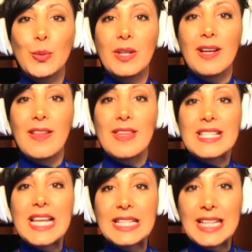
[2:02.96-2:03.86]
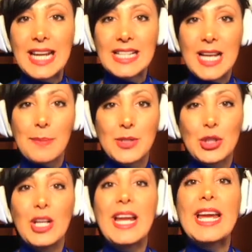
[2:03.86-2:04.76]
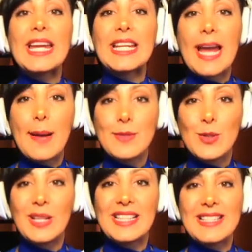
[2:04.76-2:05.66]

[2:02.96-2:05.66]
the sending adapter encapsulates